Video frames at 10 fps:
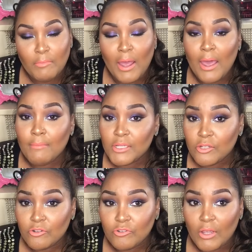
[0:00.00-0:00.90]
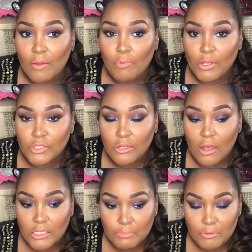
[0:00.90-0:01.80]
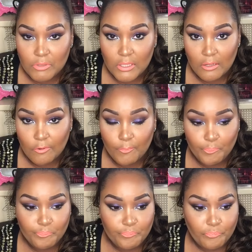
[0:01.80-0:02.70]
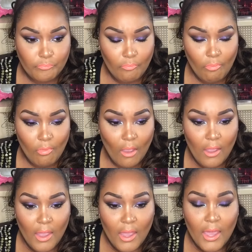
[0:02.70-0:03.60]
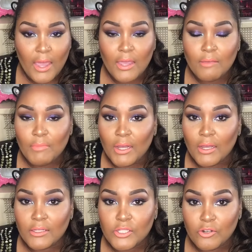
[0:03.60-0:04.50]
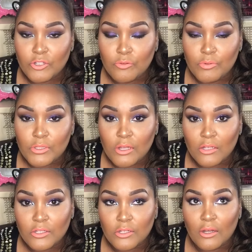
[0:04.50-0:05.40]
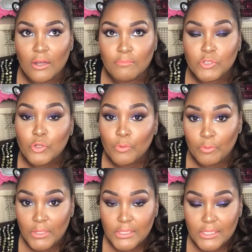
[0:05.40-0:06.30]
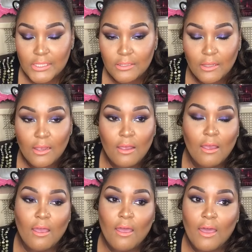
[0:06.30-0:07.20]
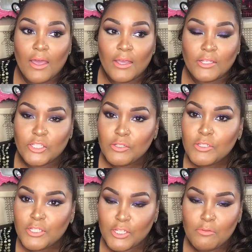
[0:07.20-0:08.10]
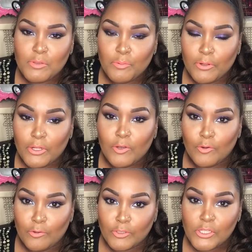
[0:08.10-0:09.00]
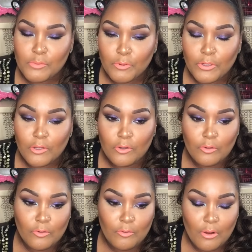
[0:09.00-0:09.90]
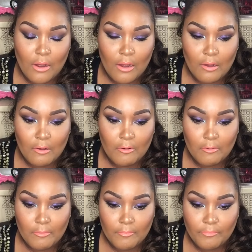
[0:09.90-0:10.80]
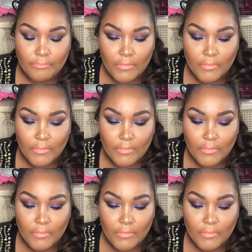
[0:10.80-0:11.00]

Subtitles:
had my surgery at Washington Hospital Center, and my surgeon was Dr. Zubowitz, and she was pretty cool. She's pretty cool. And